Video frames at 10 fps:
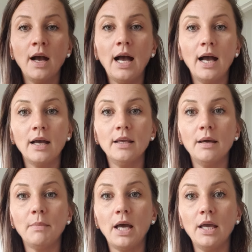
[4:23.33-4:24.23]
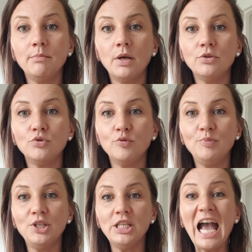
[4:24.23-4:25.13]
I am able to
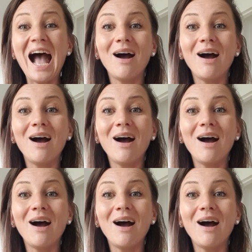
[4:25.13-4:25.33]
be